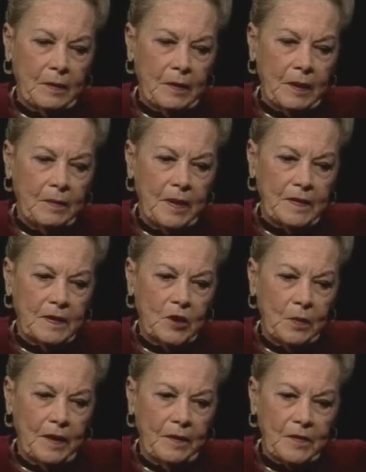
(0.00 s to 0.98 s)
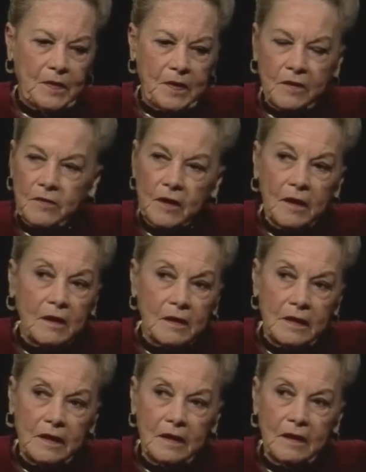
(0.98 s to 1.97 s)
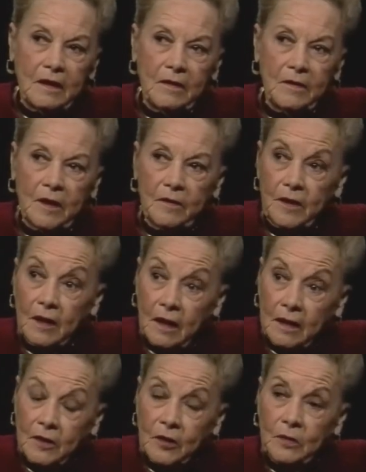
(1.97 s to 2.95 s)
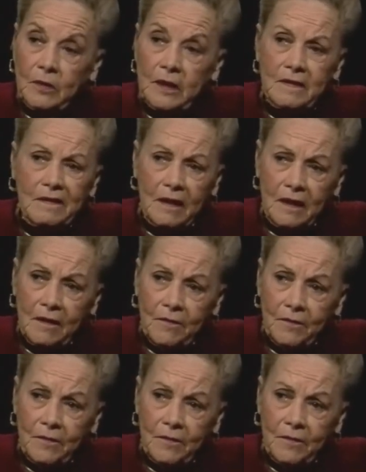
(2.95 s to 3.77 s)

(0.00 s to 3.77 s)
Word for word: a, message about the centrality of, of God to one's life.